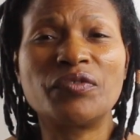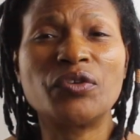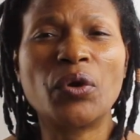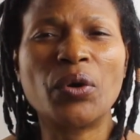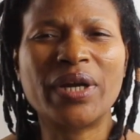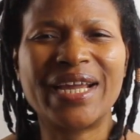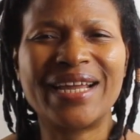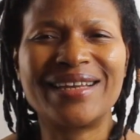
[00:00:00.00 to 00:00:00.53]

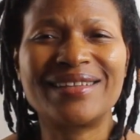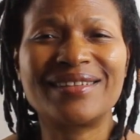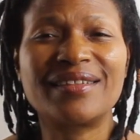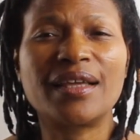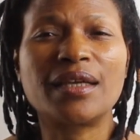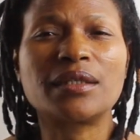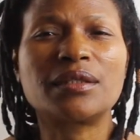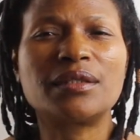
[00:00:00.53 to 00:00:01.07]
not getting
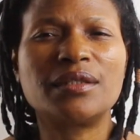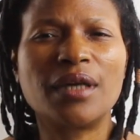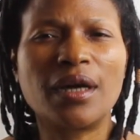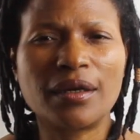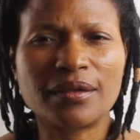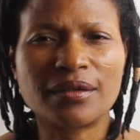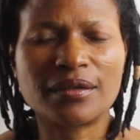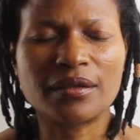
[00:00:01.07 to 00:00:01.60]
things
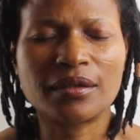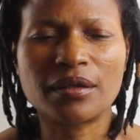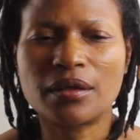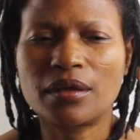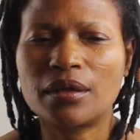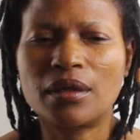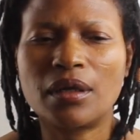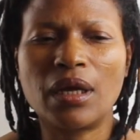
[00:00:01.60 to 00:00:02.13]
done.
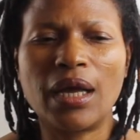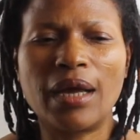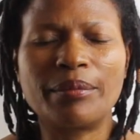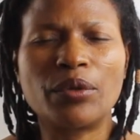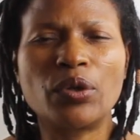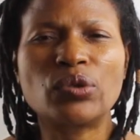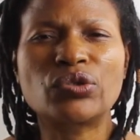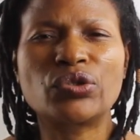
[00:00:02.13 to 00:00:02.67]

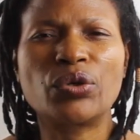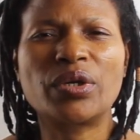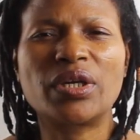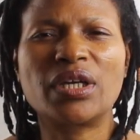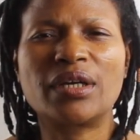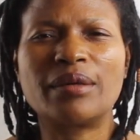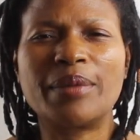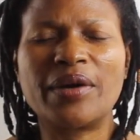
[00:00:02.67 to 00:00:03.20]
I'm not
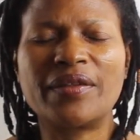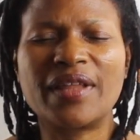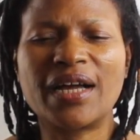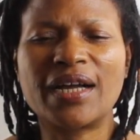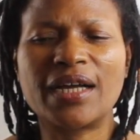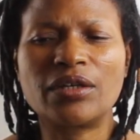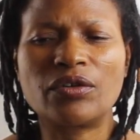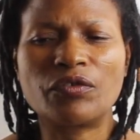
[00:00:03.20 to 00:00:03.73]
talking about
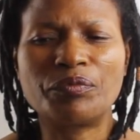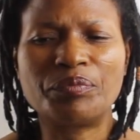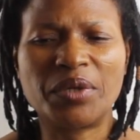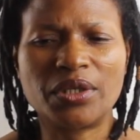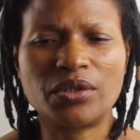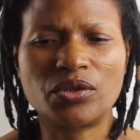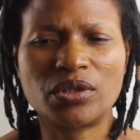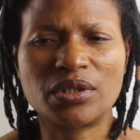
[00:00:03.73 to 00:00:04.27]
that kind of
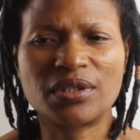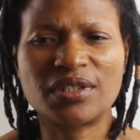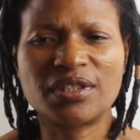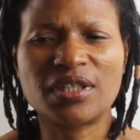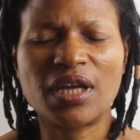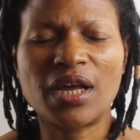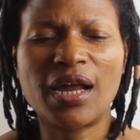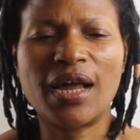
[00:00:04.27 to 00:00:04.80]

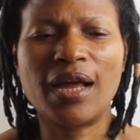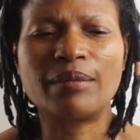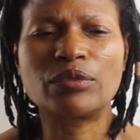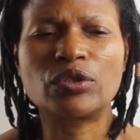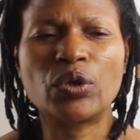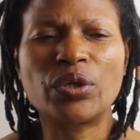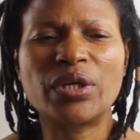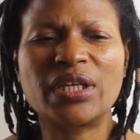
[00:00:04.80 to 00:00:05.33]
patience. I'm
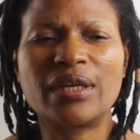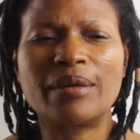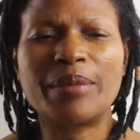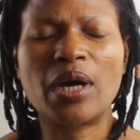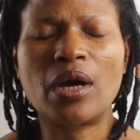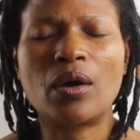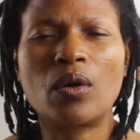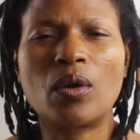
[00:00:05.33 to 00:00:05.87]
talking
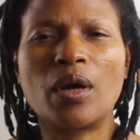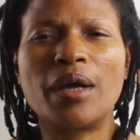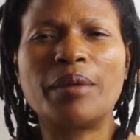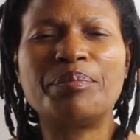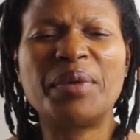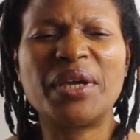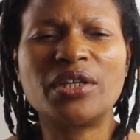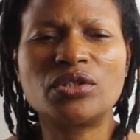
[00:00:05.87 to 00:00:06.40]
about a
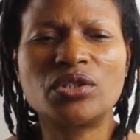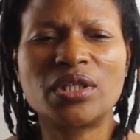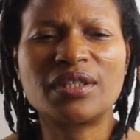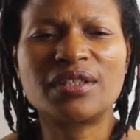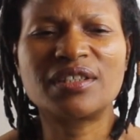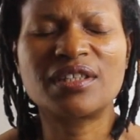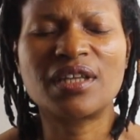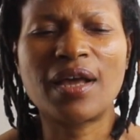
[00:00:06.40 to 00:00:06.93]

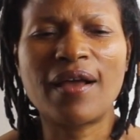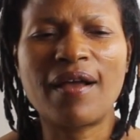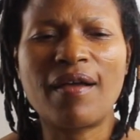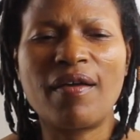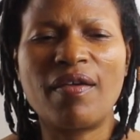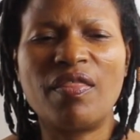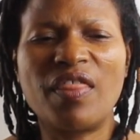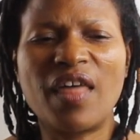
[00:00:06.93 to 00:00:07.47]
patience
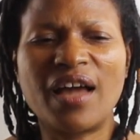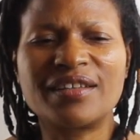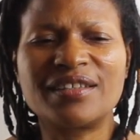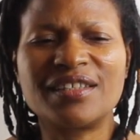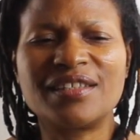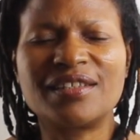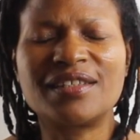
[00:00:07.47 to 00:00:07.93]
that